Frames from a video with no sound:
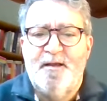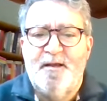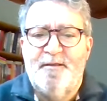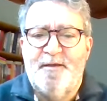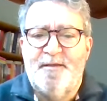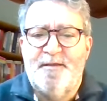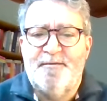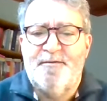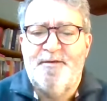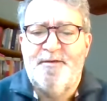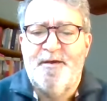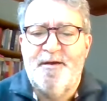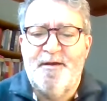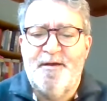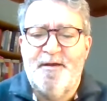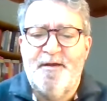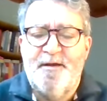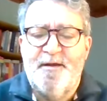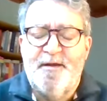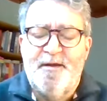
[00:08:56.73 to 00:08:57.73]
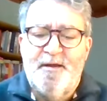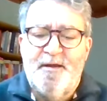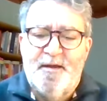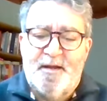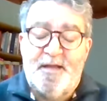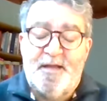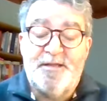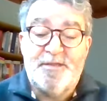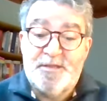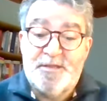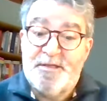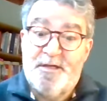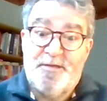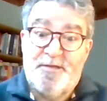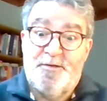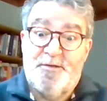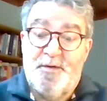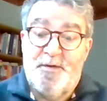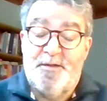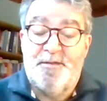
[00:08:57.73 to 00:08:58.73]
that the
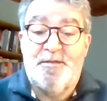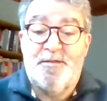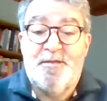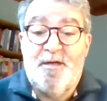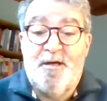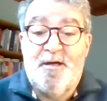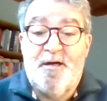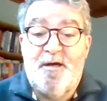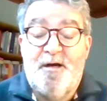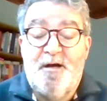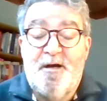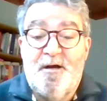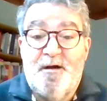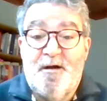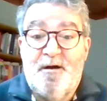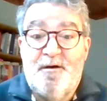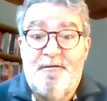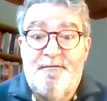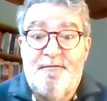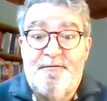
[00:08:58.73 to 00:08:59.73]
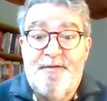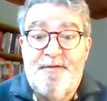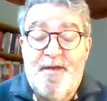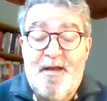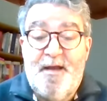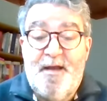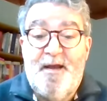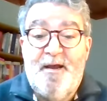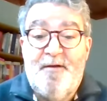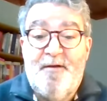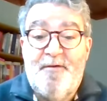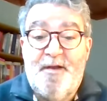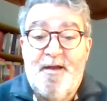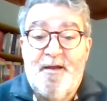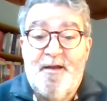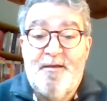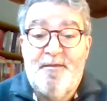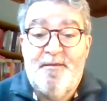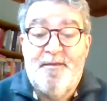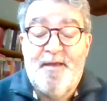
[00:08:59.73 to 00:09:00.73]
constituents of the
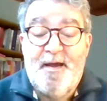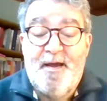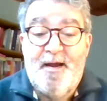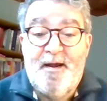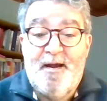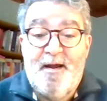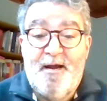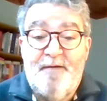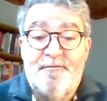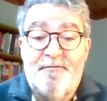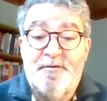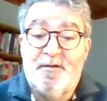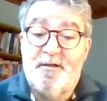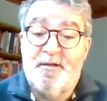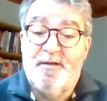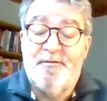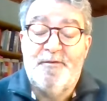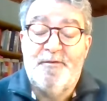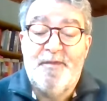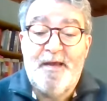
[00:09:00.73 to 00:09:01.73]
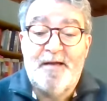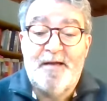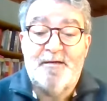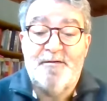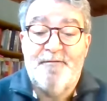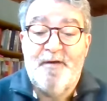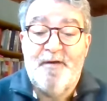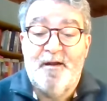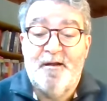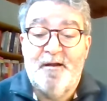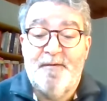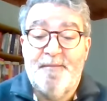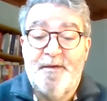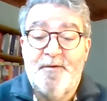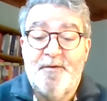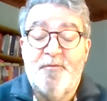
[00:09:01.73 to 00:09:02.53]
area that have to live with that development